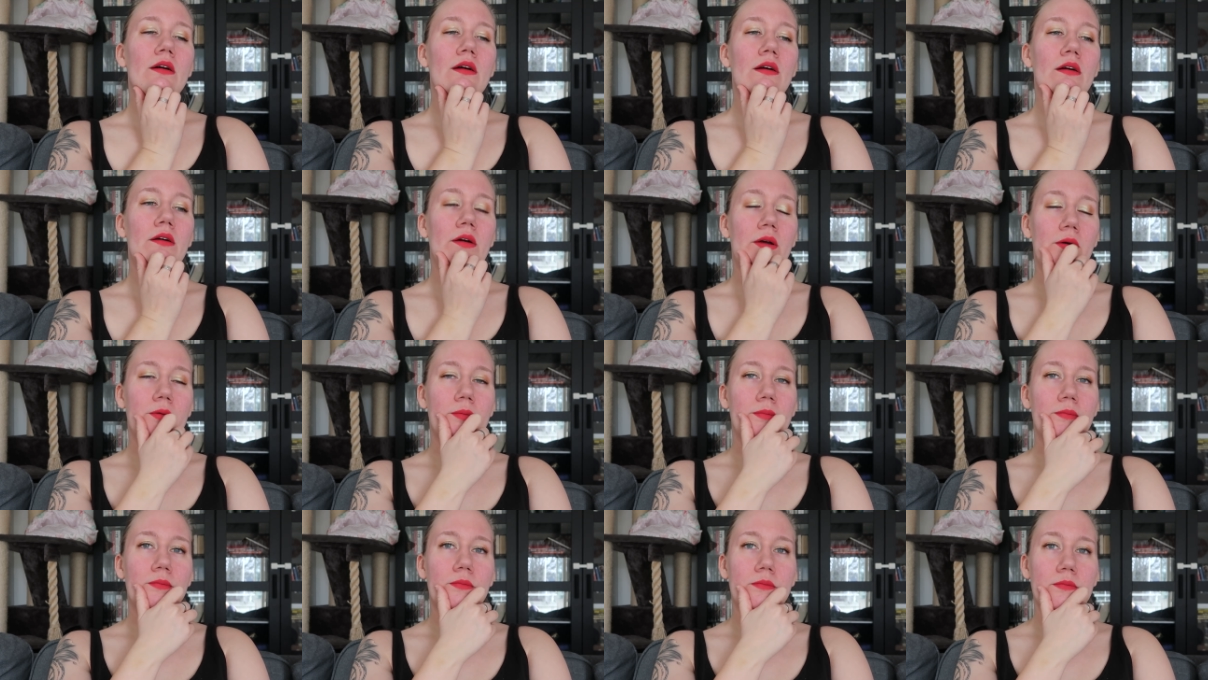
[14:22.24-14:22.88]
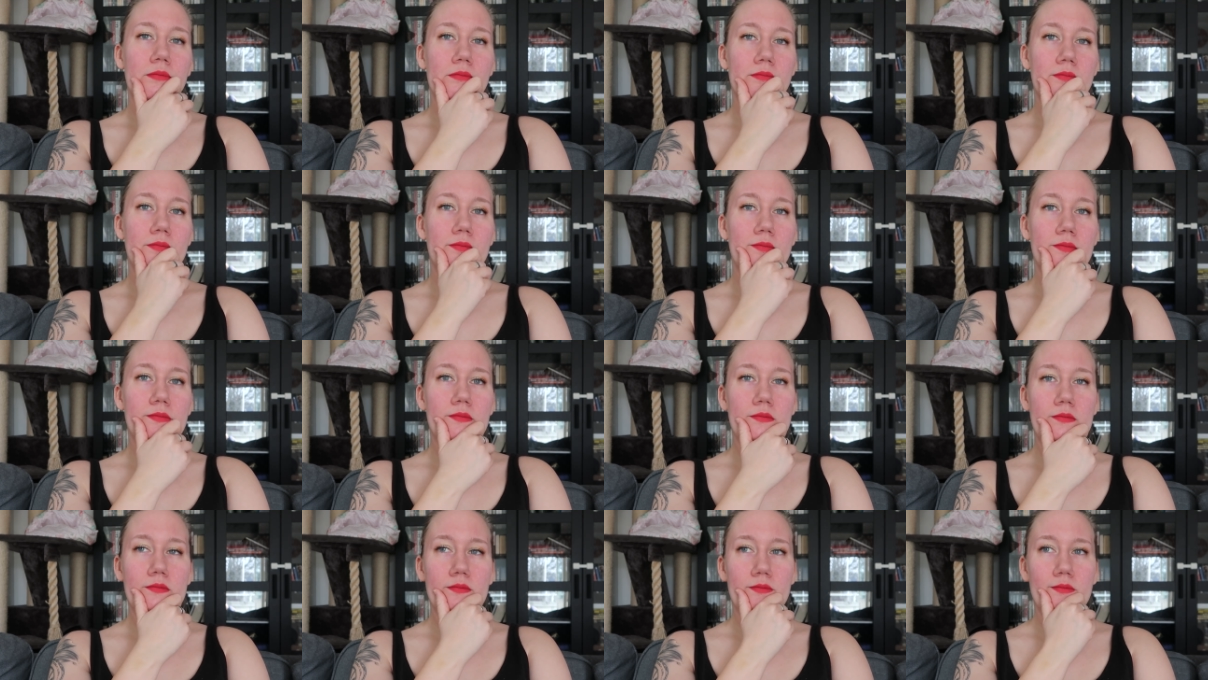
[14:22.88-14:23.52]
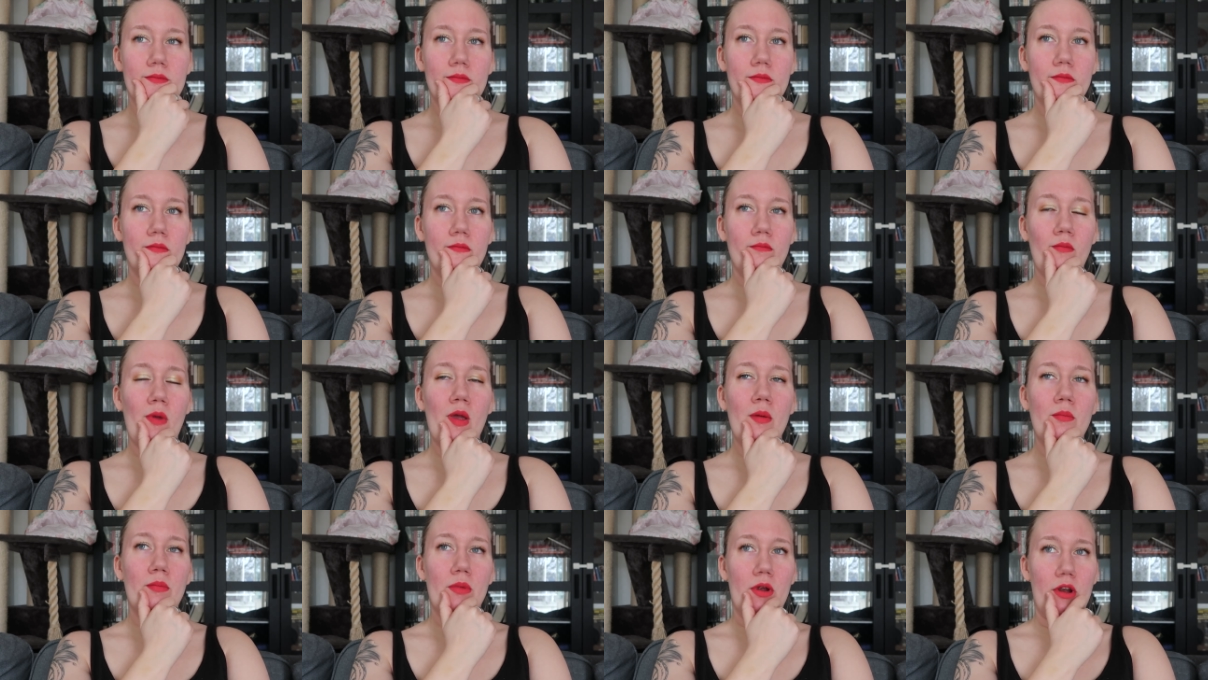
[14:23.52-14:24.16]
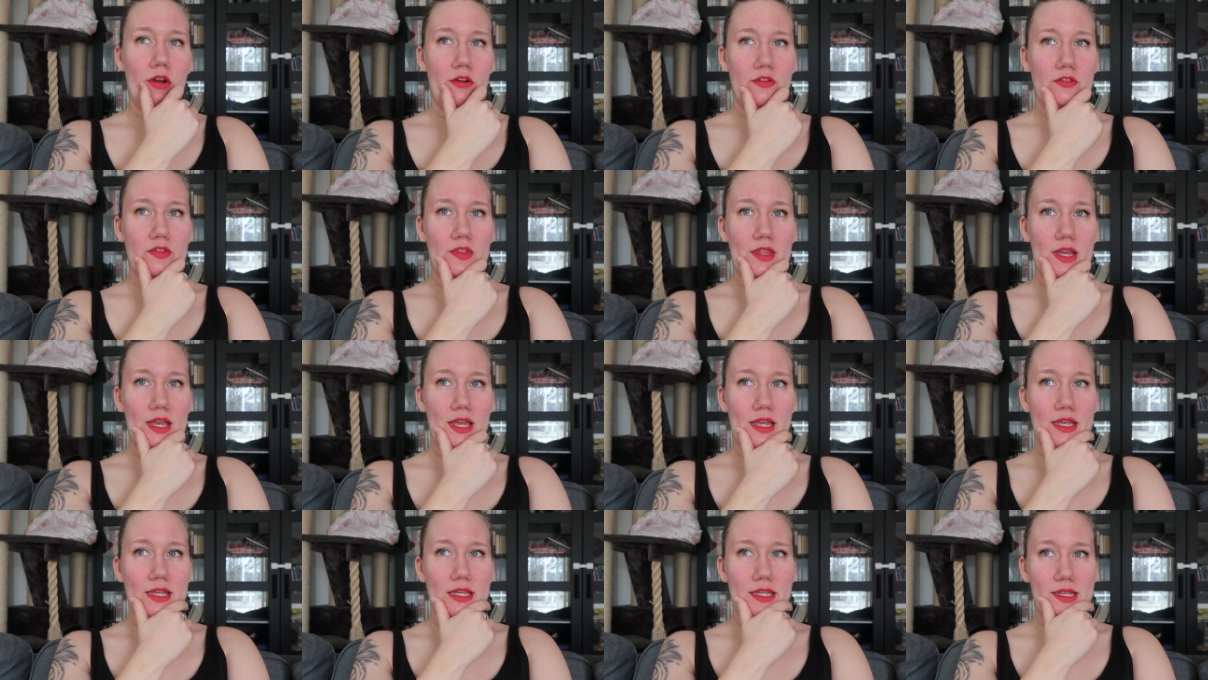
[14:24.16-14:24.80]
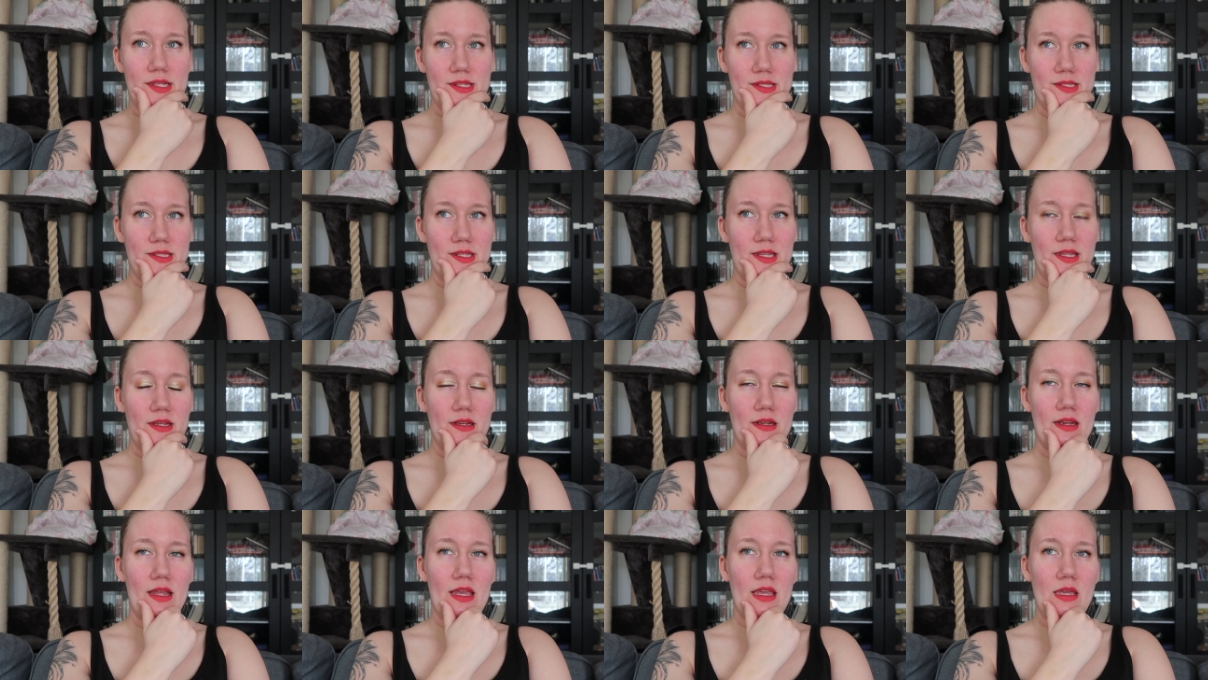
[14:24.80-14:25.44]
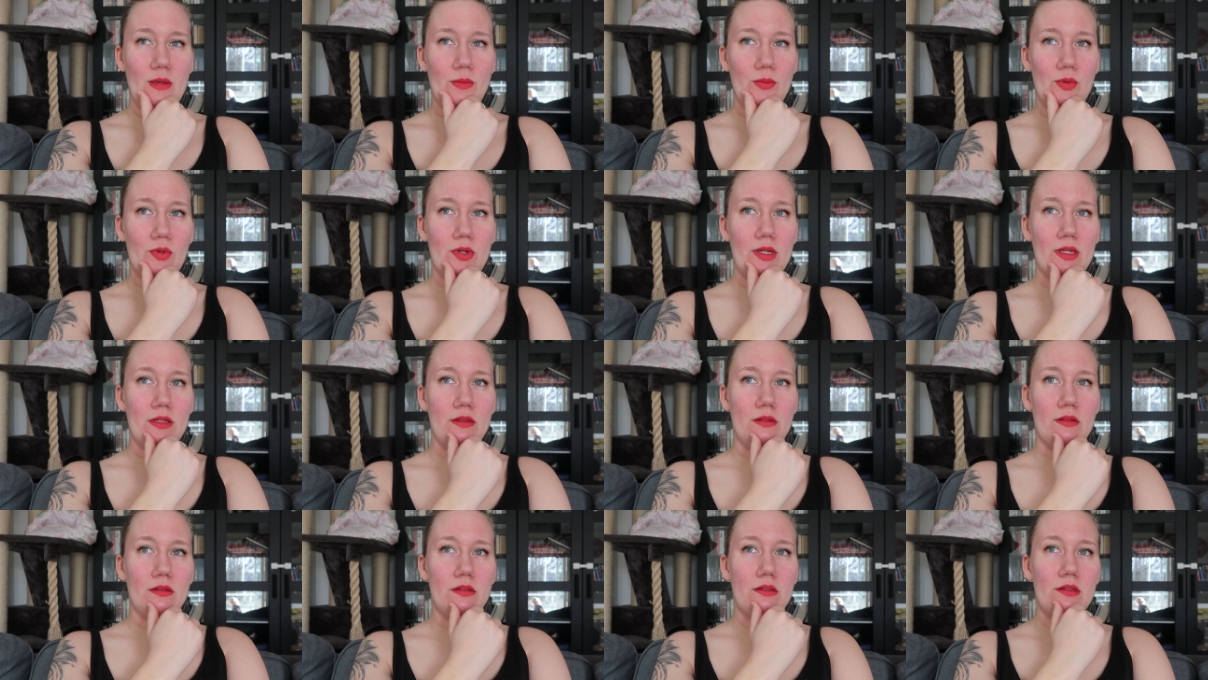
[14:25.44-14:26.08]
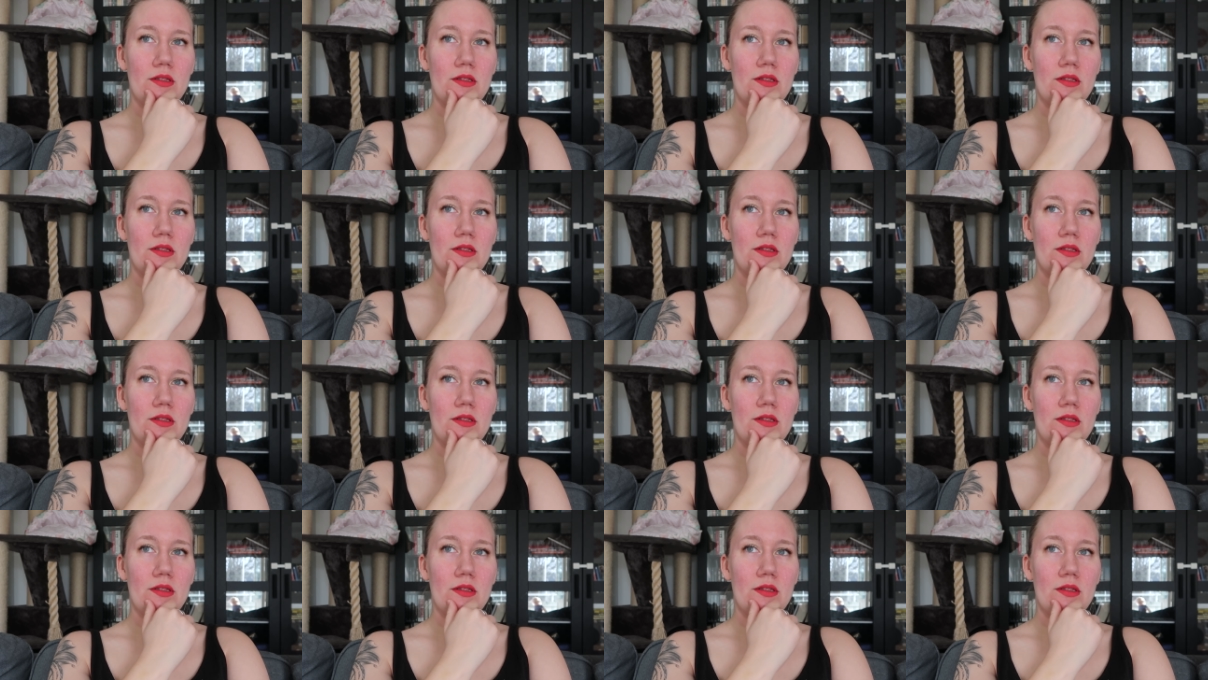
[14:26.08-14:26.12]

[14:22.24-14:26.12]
Um, my birthday is in April